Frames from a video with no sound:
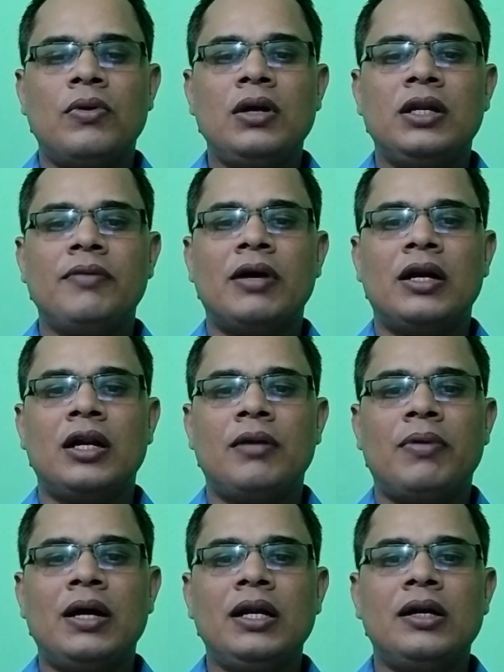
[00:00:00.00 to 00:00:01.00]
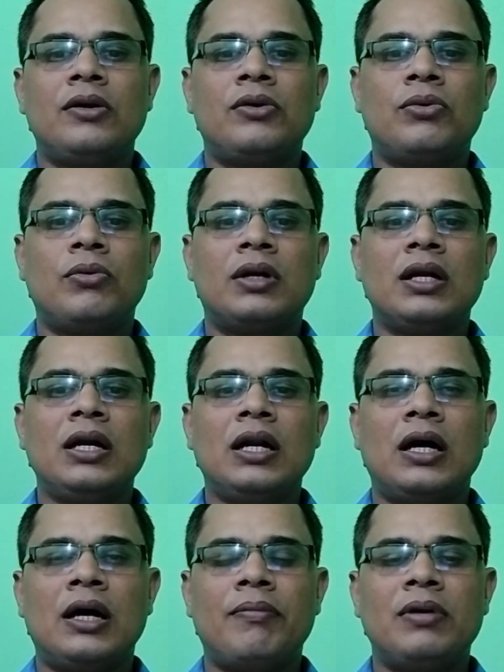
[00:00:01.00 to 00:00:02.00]
whole divided by total
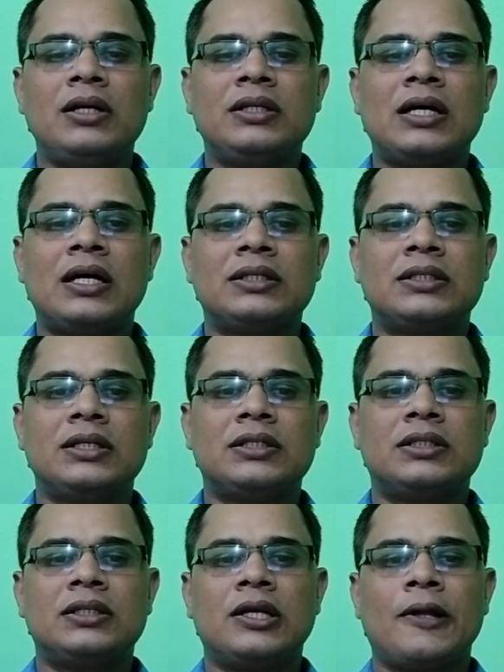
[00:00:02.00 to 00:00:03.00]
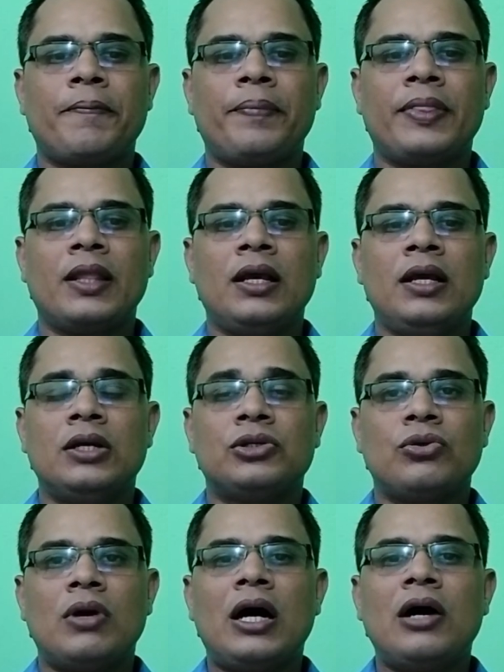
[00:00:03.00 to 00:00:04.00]
average assets.
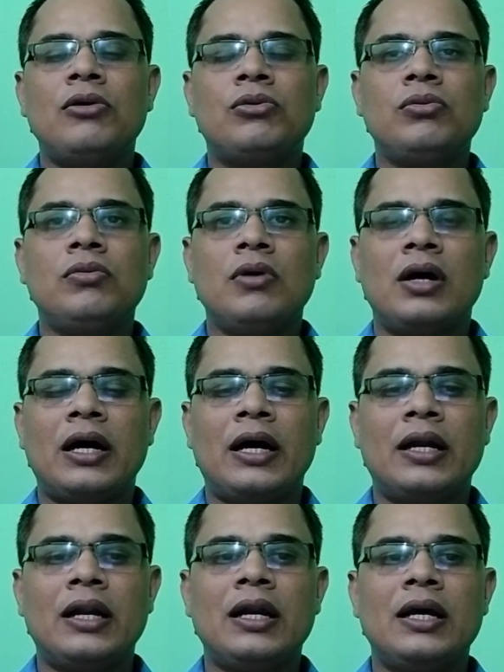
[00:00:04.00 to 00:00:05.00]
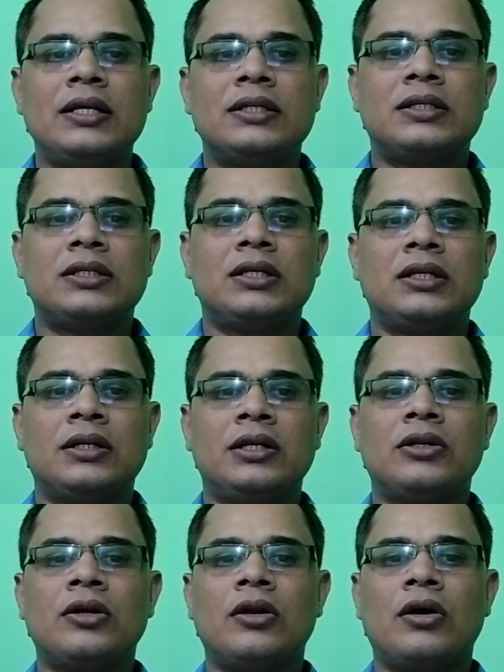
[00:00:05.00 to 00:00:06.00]
So how to analyze
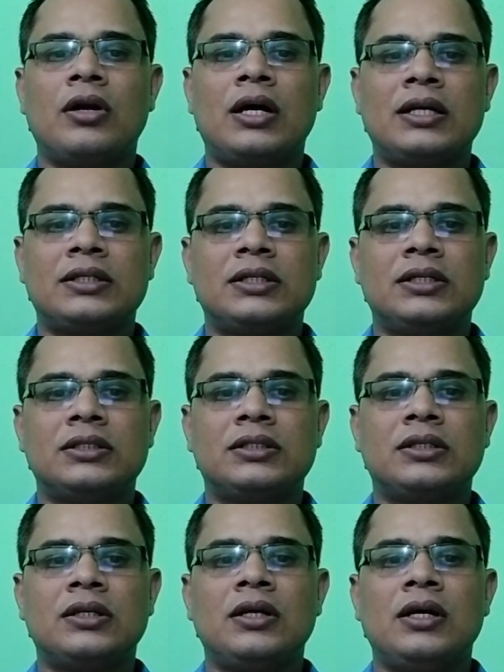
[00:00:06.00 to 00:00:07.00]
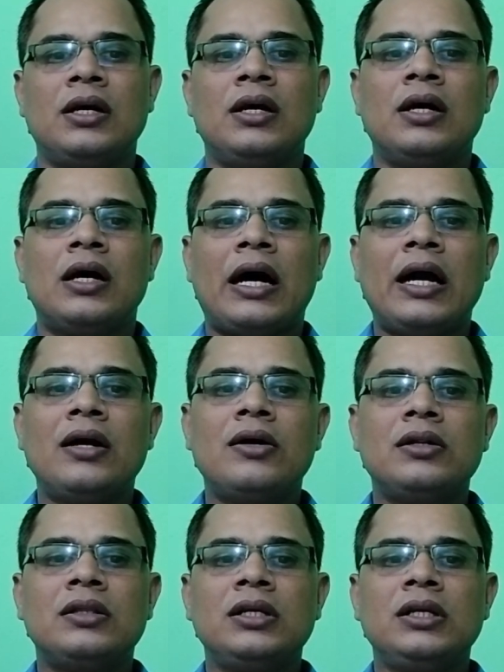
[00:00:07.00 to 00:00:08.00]
return on assets?
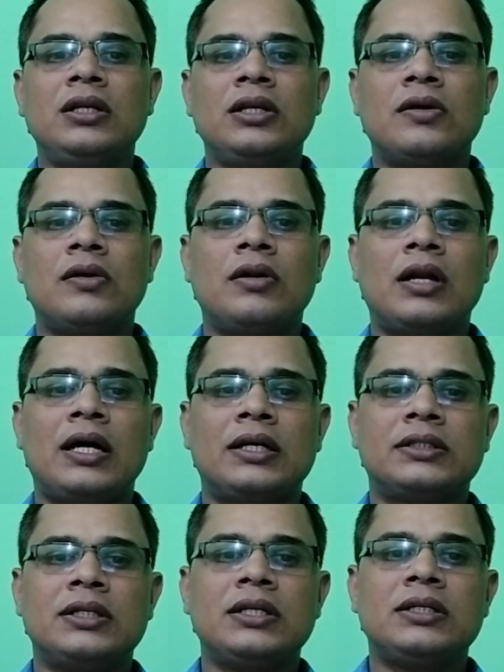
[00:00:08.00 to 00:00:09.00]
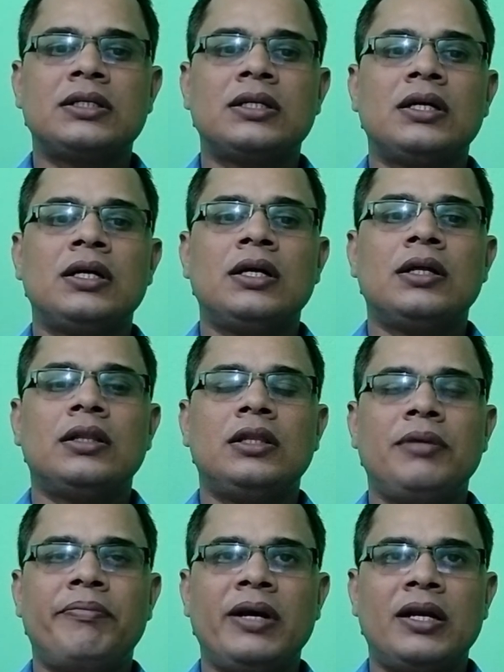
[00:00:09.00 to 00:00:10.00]
Higher the return on assets,
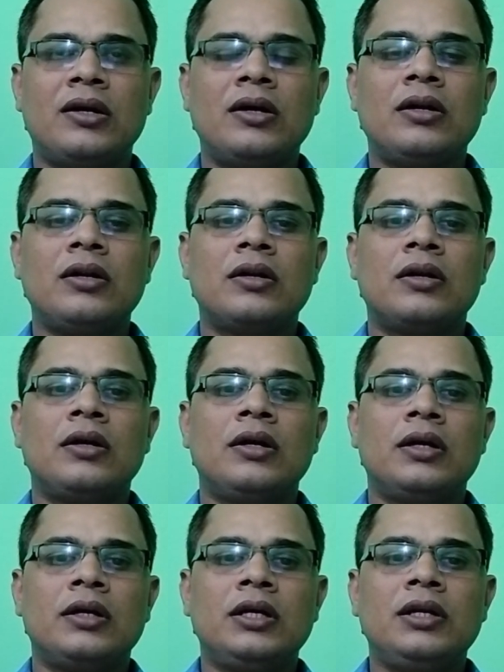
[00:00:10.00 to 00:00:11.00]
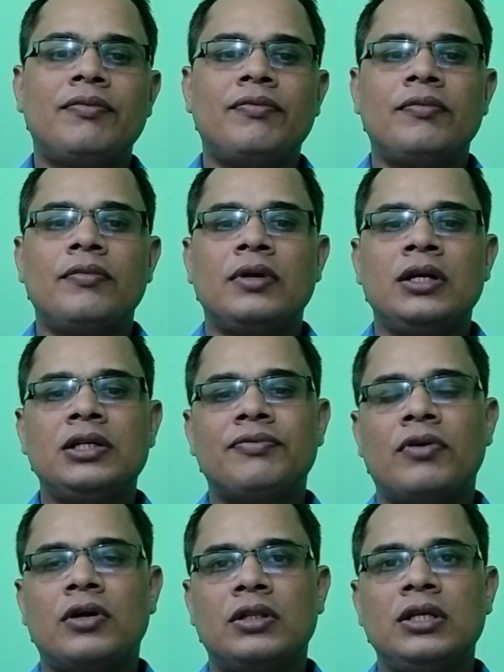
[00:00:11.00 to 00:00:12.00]
the better it
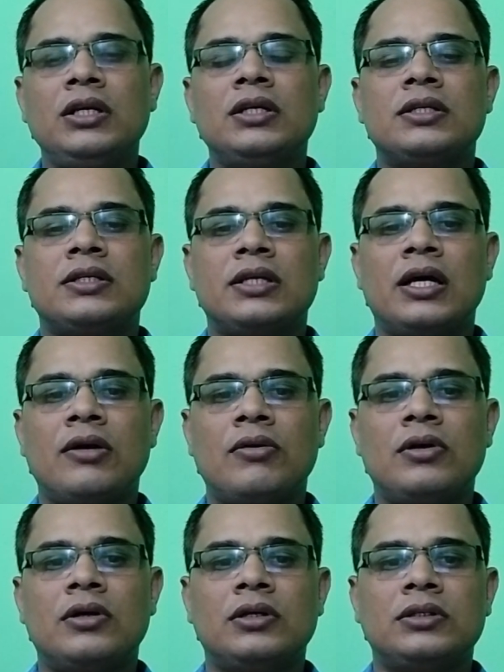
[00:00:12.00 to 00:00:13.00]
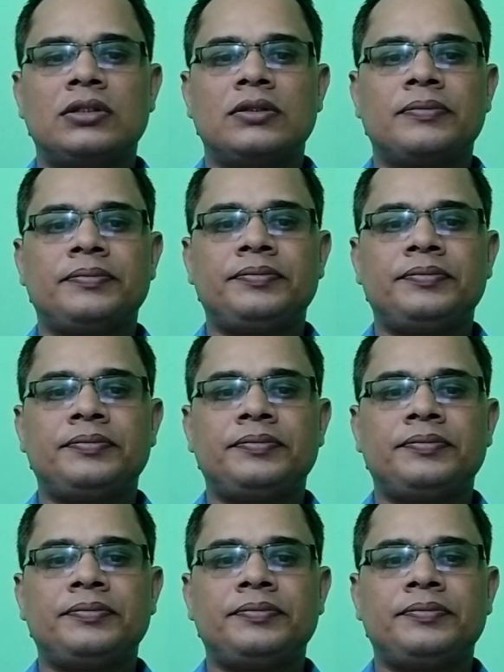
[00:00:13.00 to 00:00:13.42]
is for the shareholders.